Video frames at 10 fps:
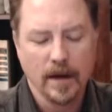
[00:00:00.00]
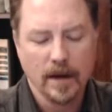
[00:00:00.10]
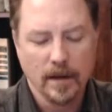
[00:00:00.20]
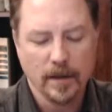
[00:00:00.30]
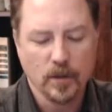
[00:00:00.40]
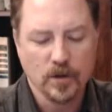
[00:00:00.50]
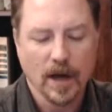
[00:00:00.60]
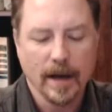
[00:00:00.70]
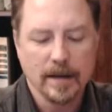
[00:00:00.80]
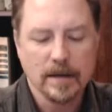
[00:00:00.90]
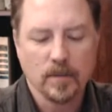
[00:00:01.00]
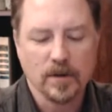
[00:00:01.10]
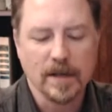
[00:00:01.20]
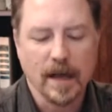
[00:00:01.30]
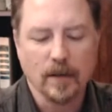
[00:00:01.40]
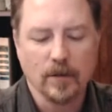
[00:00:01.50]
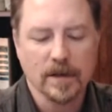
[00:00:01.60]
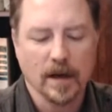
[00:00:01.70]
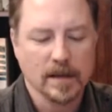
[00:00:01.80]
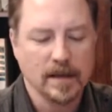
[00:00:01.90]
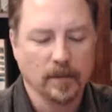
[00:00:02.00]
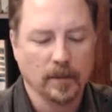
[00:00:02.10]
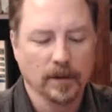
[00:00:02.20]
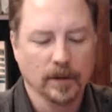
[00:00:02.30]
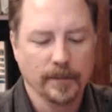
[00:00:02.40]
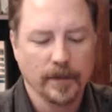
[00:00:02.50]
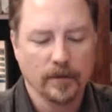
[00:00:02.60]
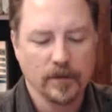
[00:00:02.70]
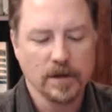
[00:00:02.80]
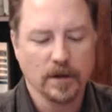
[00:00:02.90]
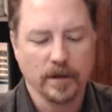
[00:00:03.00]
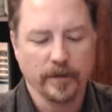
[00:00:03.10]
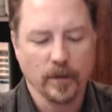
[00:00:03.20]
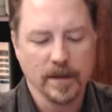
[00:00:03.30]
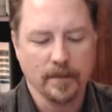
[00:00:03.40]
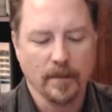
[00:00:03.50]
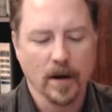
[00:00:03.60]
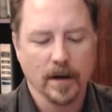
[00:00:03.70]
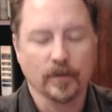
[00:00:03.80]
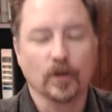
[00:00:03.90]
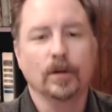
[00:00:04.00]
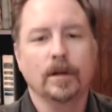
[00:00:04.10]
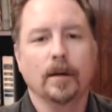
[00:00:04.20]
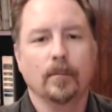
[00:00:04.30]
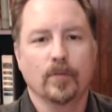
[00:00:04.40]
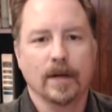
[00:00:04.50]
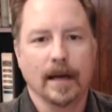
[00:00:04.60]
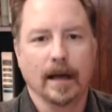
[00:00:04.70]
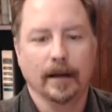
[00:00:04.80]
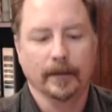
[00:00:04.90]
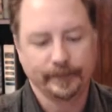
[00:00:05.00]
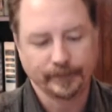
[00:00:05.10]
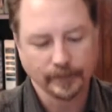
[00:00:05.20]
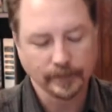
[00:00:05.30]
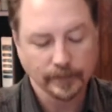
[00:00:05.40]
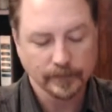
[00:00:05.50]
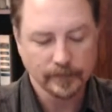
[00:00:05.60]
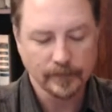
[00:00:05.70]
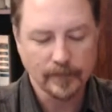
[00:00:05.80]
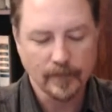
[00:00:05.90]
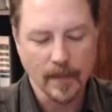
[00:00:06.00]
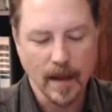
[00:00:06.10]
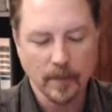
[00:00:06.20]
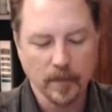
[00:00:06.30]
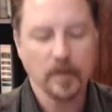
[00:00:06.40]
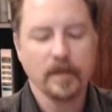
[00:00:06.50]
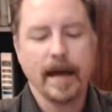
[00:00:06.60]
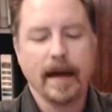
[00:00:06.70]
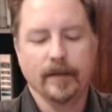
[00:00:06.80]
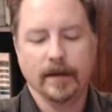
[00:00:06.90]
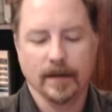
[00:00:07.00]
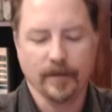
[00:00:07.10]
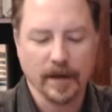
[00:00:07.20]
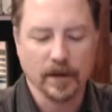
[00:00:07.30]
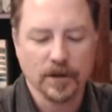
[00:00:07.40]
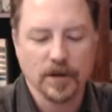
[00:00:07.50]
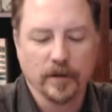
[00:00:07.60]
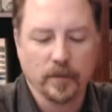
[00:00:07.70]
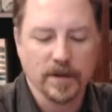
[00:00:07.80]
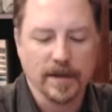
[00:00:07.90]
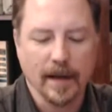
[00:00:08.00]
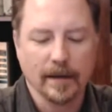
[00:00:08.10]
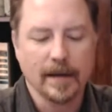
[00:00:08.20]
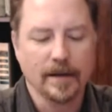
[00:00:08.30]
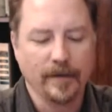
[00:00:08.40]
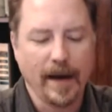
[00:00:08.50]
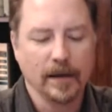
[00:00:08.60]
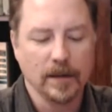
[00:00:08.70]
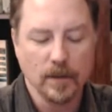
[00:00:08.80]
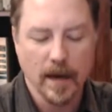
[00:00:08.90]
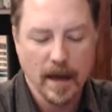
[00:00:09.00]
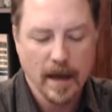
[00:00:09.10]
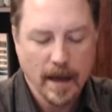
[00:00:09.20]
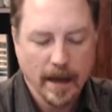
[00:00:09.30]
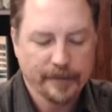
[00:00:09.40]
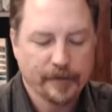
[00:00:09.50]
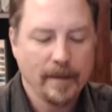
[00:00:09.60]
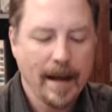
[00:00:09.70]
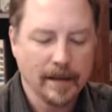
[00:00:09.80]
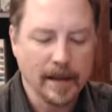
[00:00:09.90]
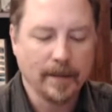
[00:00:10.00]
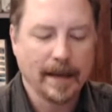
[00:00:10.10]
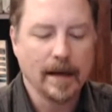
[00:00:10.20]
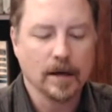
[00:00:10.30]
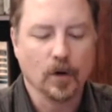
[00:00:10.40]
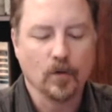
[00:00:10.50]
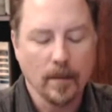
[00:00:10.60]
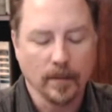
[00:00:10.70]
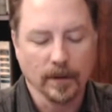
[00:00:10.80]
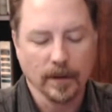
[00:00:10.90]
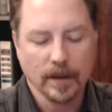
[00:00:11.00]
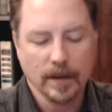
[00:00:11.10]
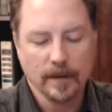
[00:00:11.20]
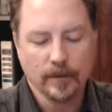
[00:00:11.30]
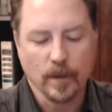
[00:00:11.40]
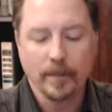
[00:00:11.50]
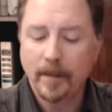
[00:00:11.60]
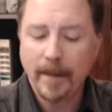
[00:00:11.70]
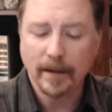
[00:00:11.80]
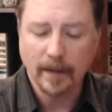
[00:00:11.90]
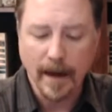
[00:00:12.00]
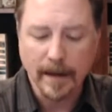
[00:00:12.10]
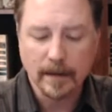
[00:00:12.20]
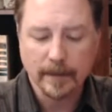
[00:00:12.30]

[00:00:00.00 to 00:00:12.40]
Though shyness, per se, was unacceptable, reserve was a mark of good breeding. But with the advent of the culture of personality, the value of formality began to crumble, for women and men alike,